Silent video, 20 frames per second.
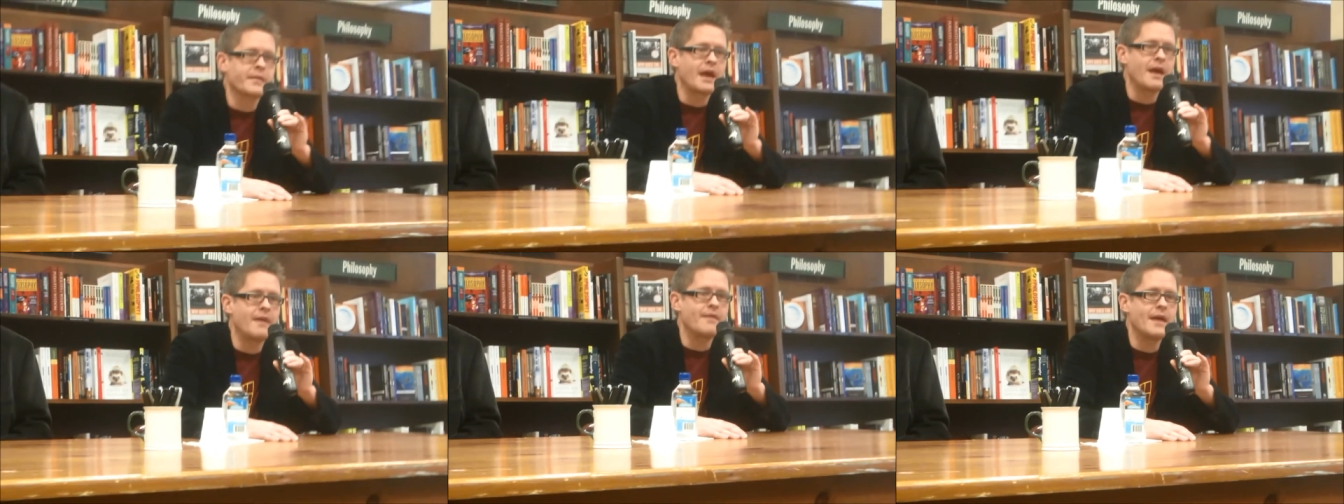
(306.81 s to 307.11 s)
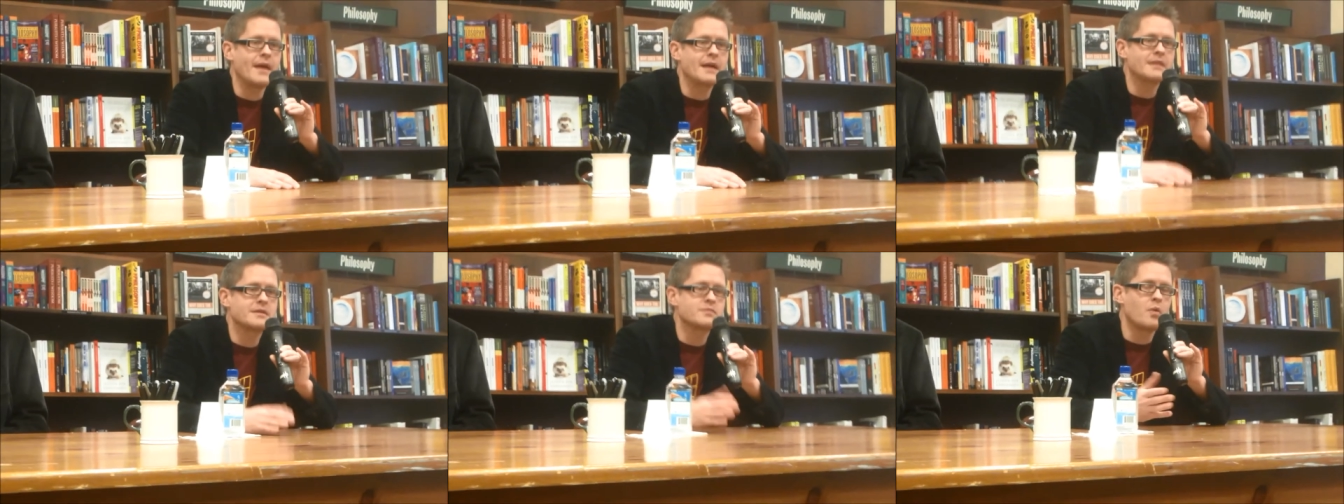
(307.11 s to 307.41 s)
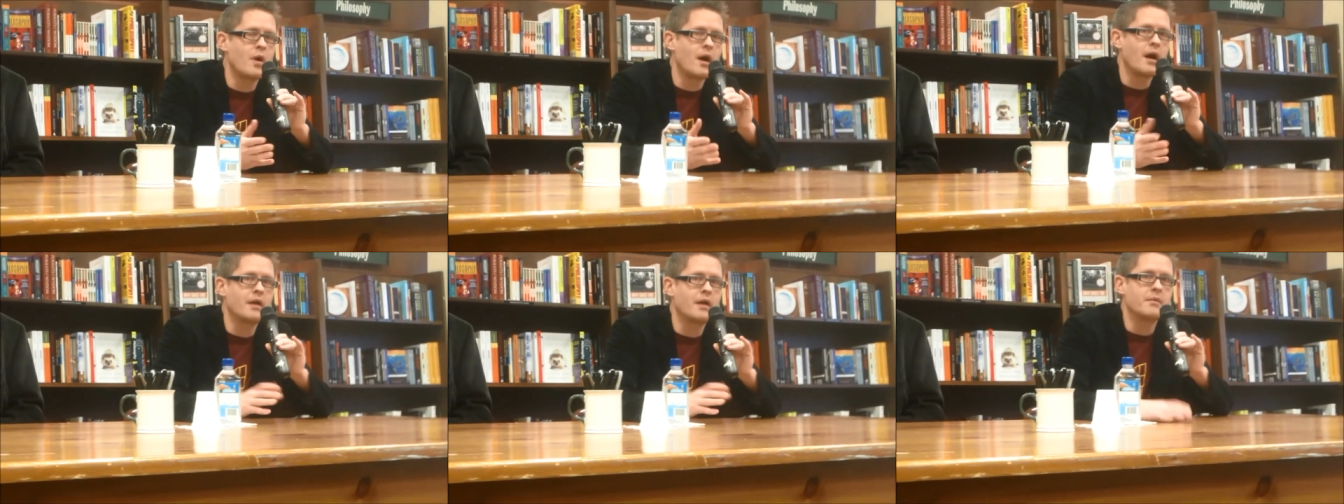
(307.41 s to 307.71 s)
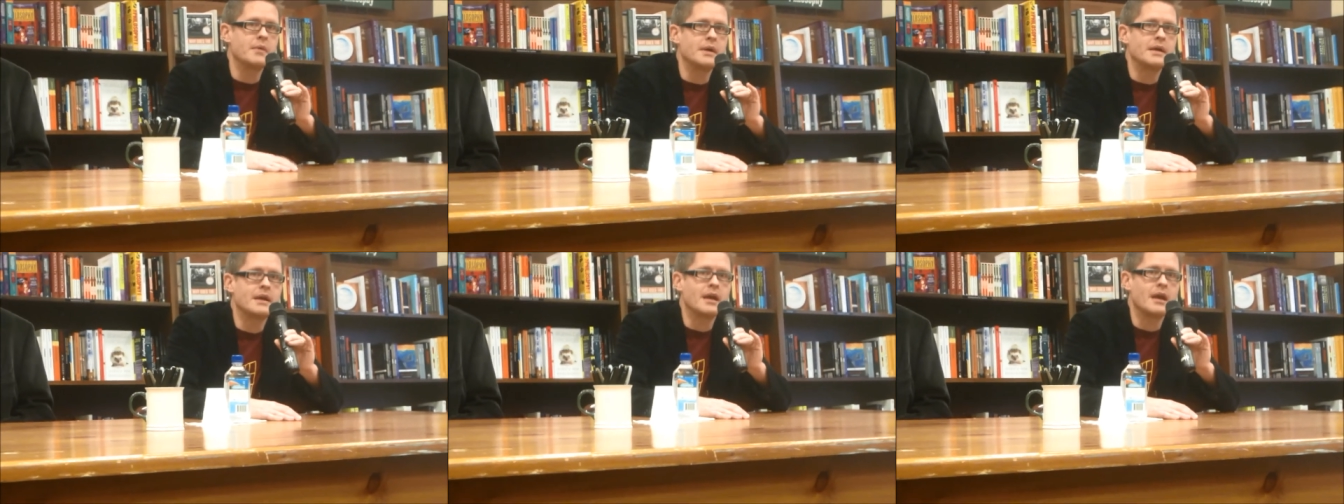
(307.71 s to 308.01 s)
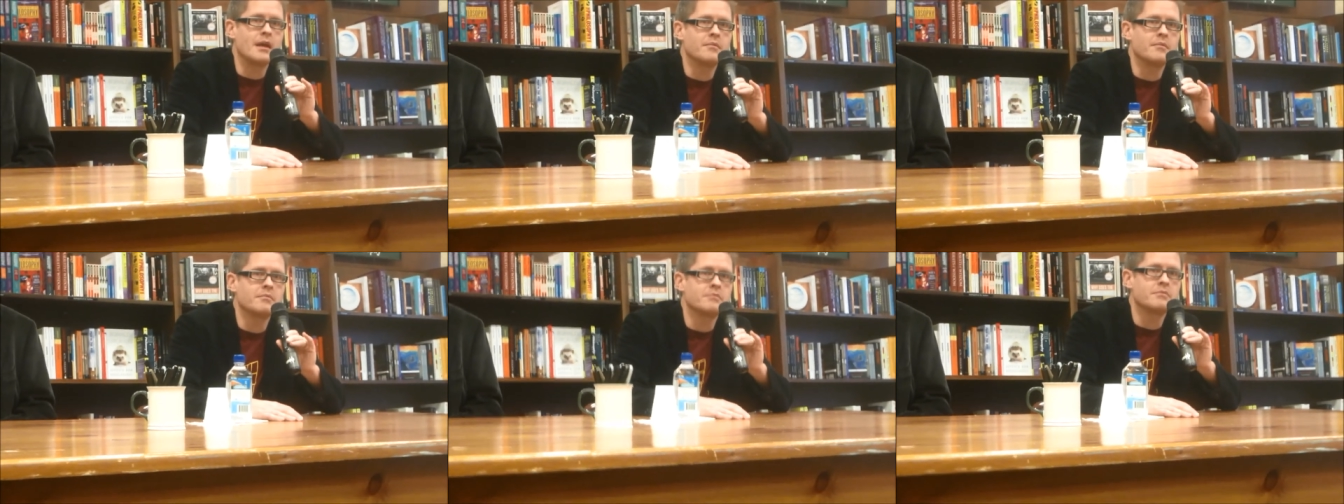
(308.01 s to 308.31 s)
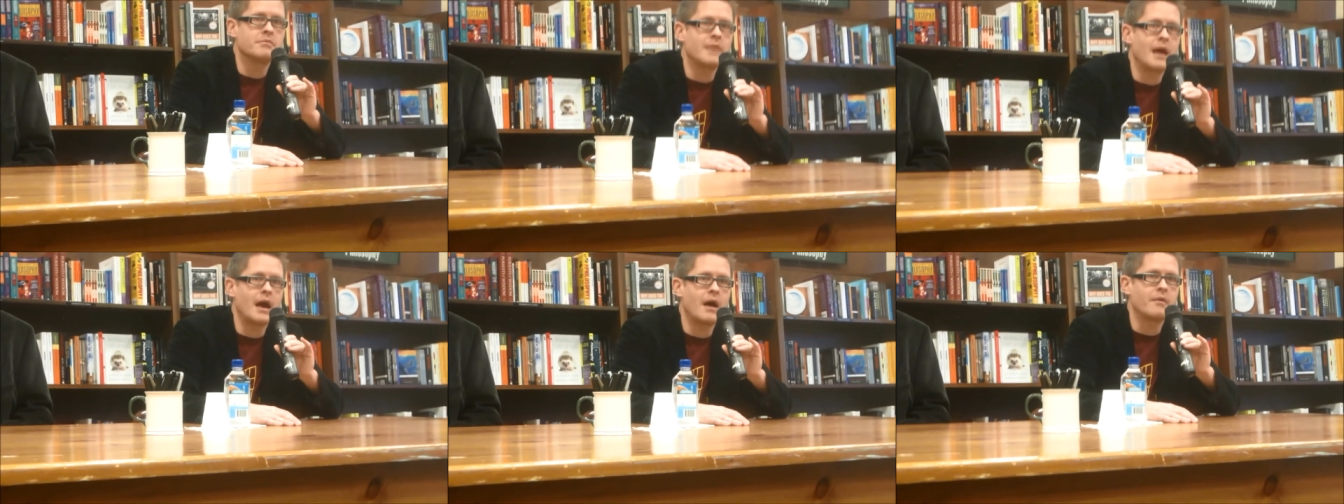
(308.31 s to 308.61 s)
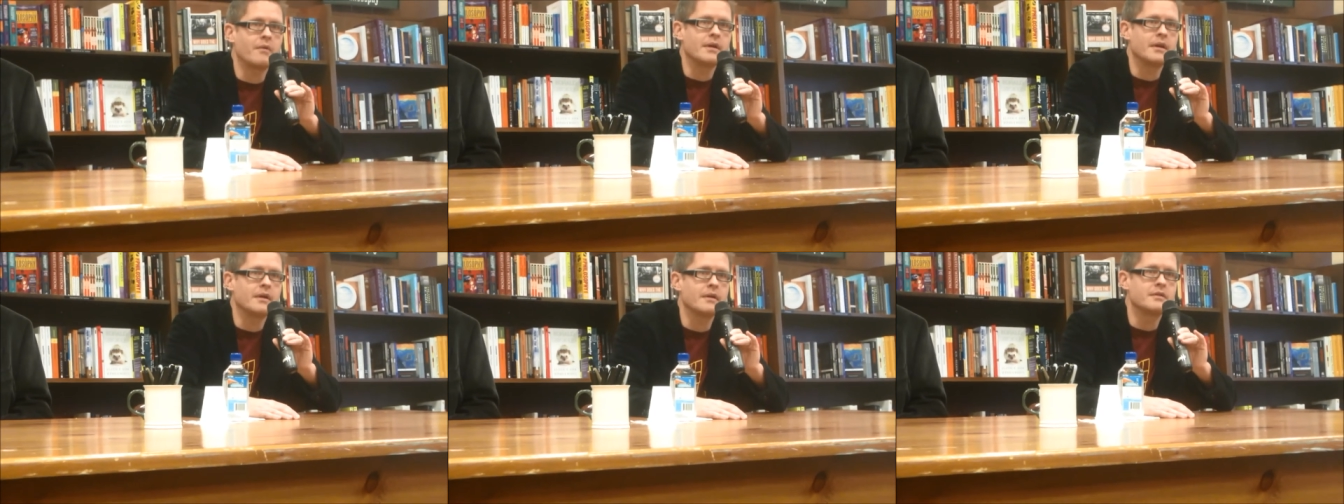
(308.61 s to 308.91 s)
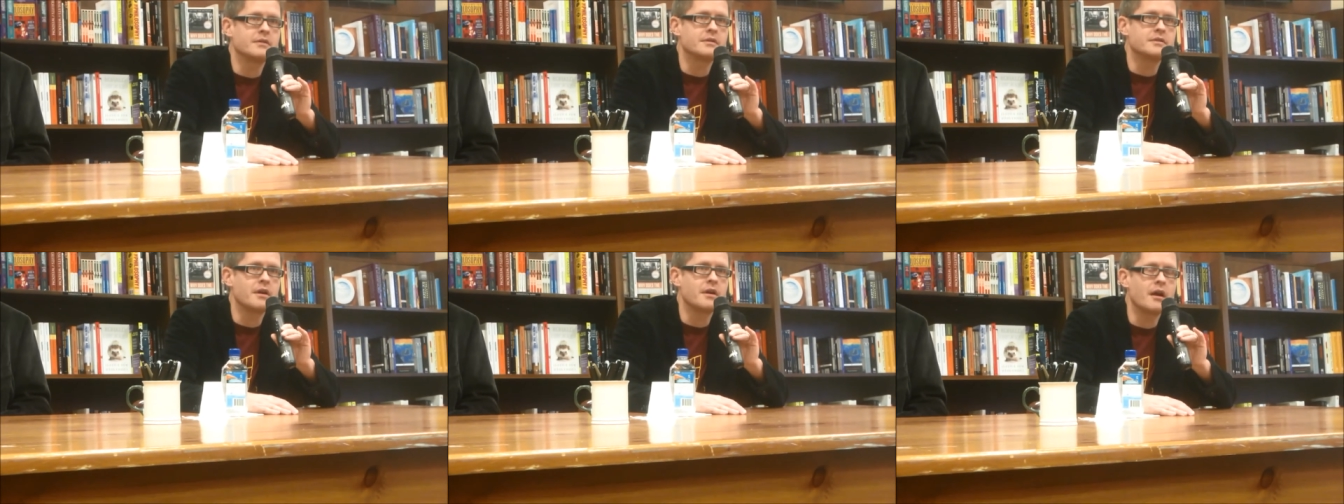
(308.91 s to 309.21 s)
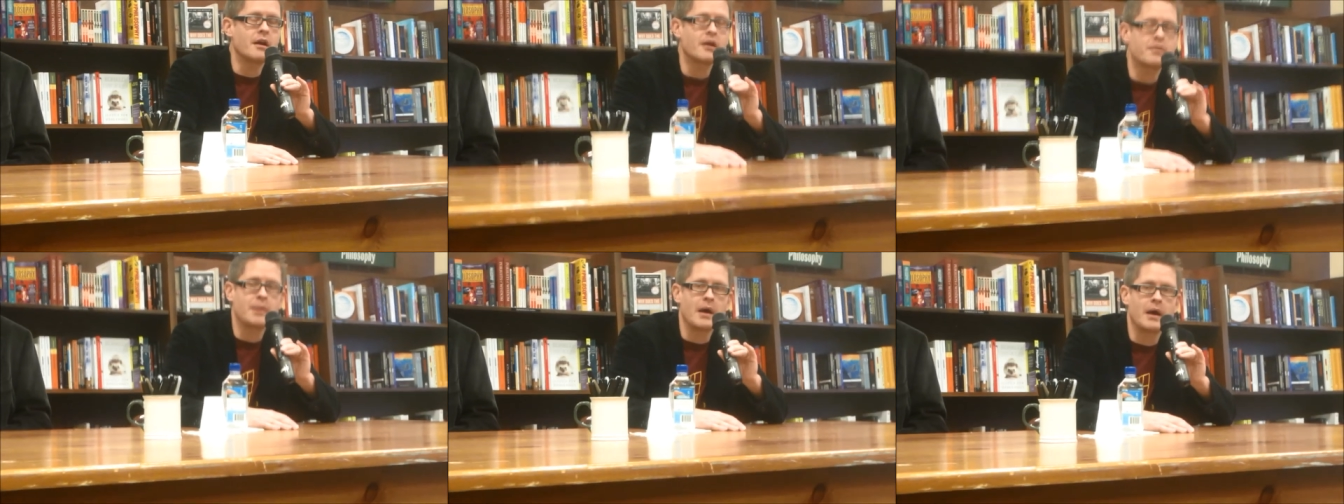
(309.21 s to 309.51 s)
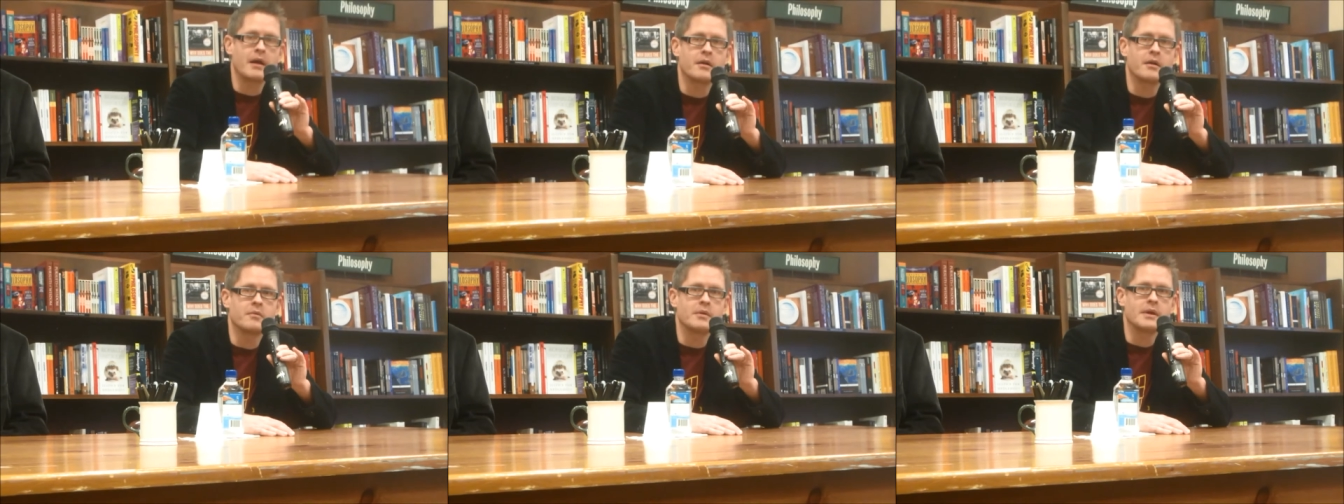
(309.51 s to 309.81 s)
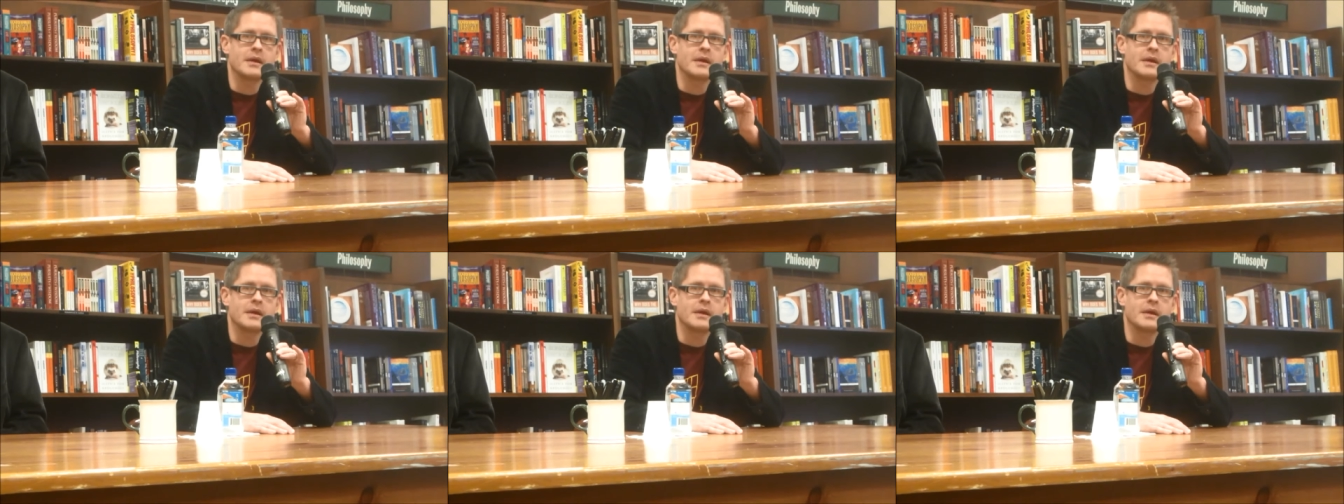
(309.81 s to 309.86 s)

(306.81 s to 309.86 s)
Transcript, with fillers: and that's why we came out here to talk about it.